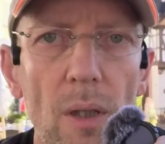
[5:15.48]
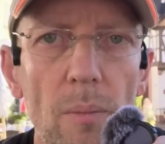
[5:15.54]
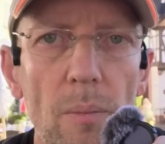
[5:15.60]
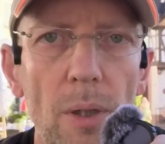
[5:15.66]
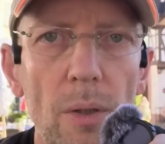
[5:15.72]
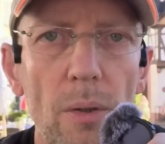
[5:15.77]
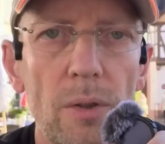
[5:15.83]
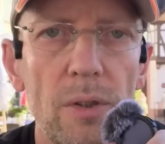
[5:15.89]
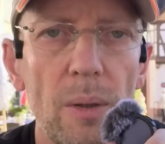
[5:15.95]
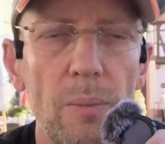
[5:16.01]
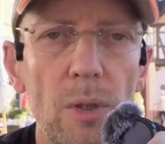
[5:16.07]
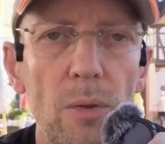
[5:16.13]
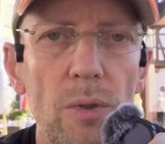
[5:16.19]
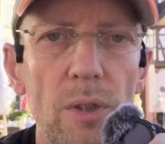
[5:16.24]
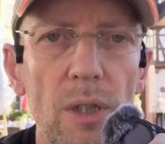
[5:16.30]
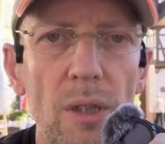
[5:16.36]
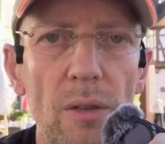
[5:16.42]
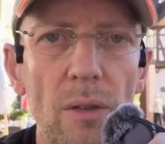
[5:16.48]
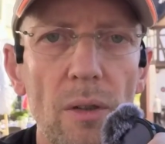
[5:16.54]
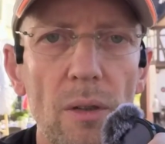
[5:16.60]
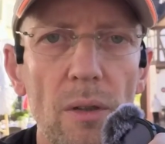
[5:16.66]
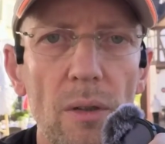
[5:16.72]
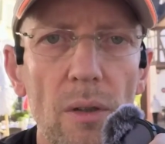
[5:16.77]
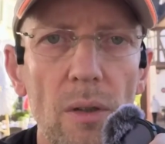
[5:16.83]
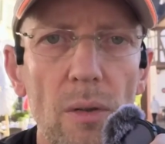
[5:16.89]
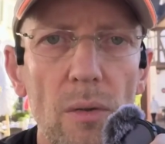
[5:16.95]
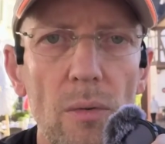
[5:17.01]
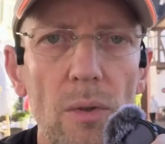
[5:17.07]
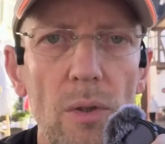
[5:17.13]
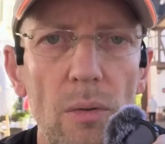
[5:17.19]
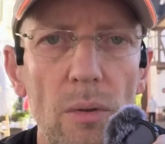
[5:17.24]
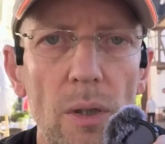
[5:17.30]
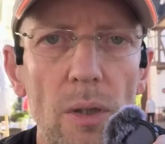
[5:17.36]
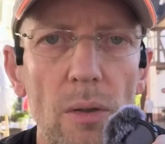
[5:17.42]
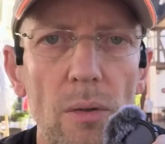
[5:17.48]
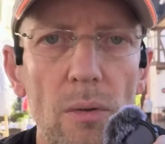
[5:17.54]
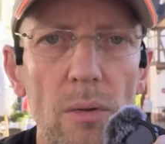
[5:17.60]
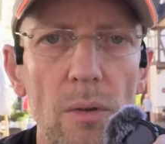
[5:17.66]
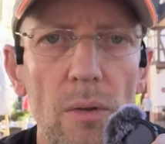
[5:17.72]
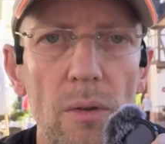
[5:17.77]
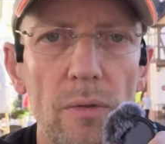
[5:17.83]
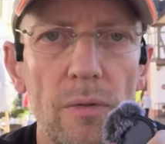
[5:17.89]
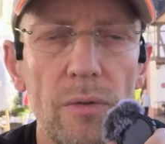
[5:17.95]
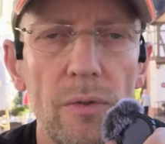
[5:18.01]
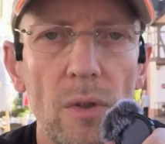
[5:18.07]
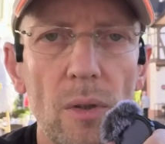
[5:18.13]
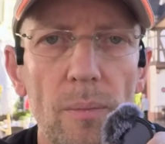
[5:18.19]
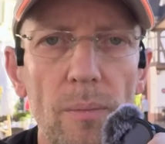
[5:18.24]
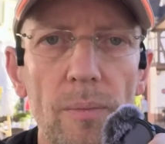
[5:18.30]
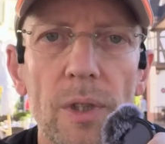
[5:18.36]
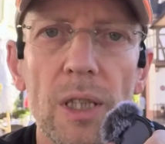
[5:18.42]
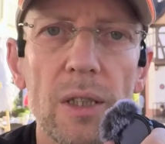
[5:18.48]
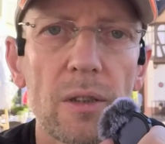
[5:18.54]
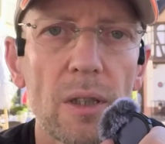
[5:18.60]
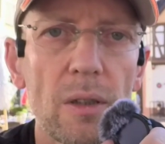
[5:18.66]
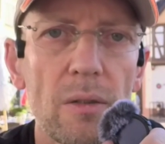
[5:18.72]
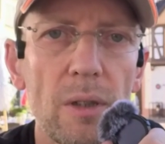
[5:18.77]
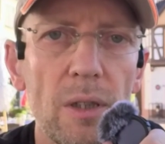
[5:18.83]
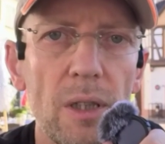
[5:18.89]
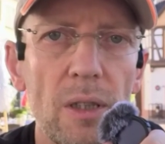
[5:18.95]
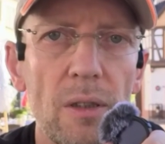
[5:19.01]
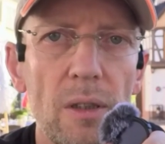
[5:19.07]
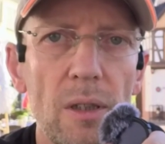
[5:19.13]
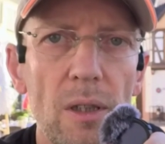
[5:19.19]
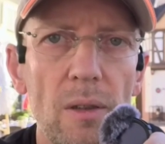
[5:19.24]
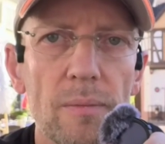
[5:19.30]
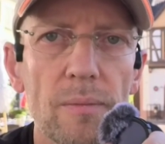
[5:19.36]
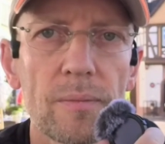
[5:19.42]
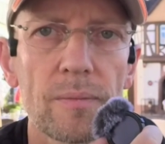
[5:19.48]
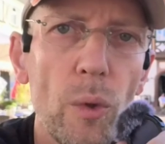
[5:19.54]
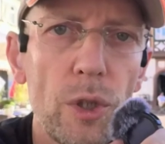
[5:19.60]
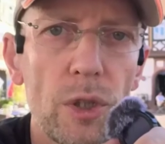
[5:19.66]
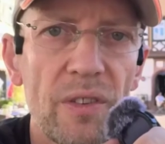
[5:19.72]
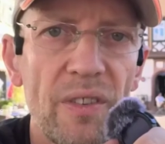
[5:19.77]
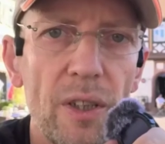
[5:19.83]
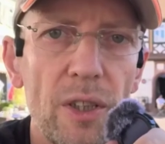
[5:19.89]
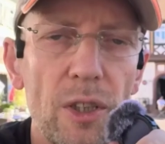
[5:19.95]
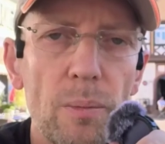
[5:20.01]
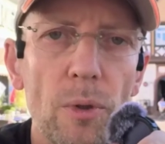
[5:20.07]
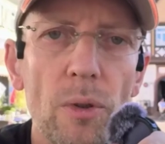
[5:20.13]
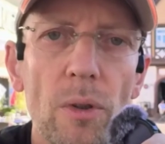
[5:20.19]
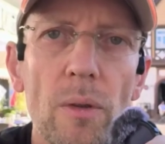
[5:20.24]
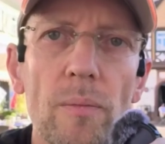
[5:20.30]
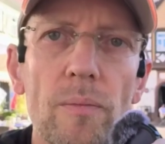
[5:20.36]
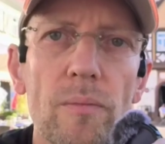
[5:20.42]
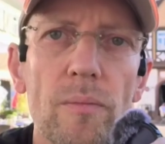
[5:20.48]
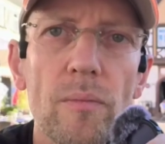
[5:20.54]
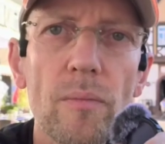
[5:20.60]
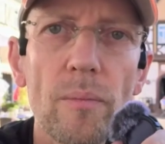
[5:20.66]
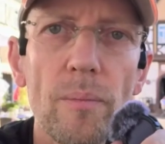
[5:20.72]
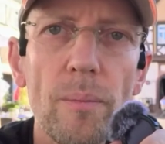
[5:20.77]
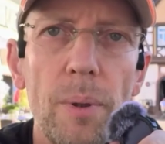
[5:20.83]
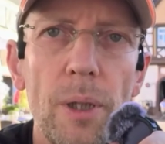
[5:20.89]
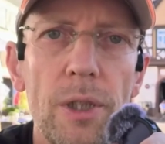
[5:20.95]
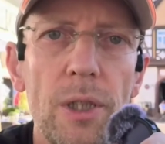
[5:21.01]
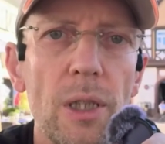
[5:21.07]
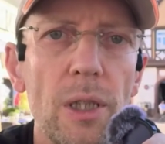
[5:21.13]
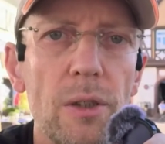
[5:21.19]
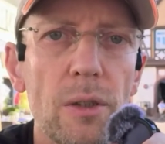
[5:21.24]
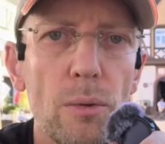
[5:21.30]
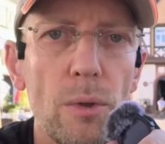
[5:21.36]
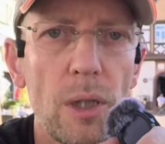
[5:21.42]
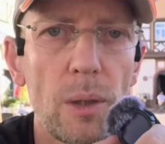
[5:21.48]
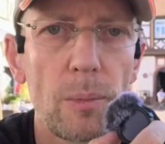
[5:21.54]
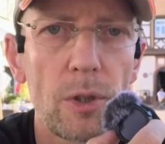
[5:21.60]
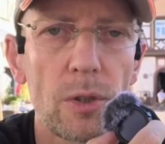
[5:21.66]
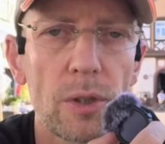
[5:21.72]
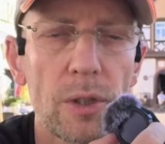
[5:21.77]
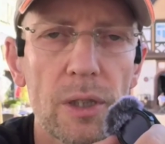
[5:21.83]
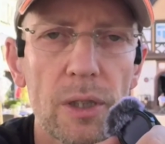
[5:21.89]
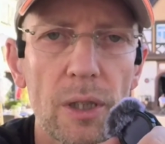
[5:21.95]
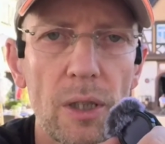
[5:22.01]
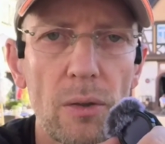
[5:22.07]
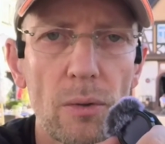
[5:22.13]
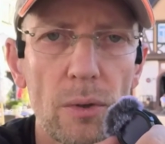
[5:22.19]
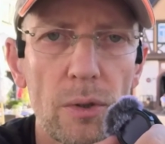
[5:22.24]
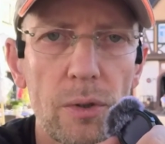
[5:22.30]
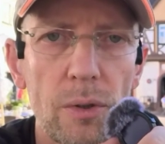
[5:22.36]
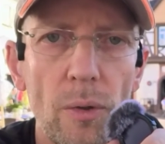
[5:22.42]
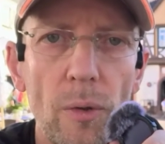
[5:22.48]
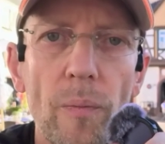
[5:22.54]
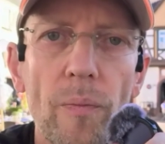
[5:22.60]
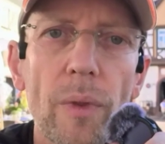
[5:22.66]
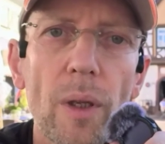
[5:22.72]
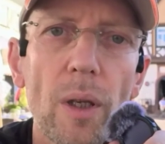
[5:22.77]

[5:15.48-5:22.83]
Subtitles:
because I'm using the Ultra Go from Insta360, which is very small but yields good images, and also